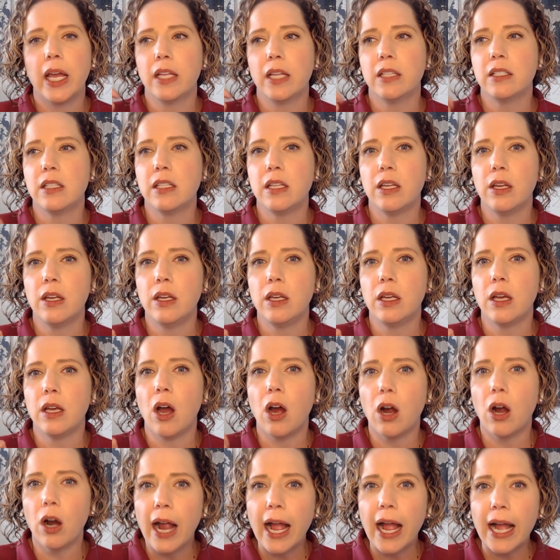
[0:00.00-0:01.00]
and see
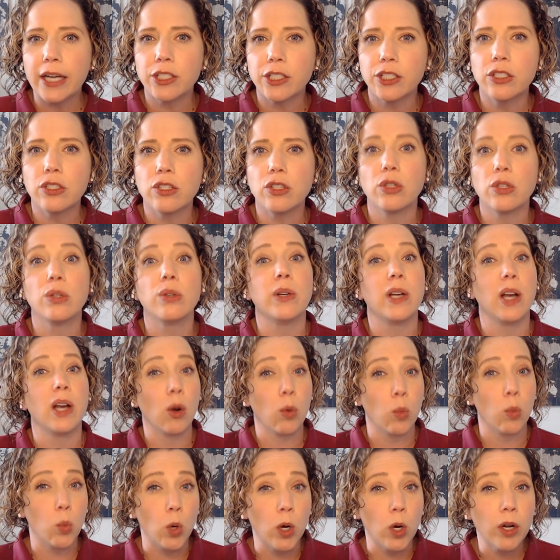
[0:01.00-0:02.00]
our actions through and
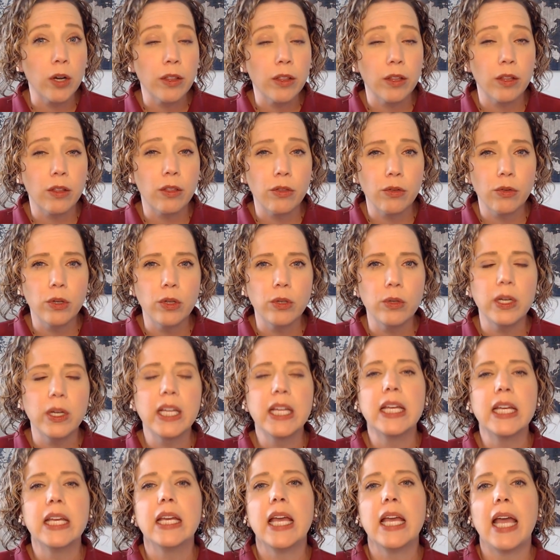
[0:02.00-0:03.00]
our worth through.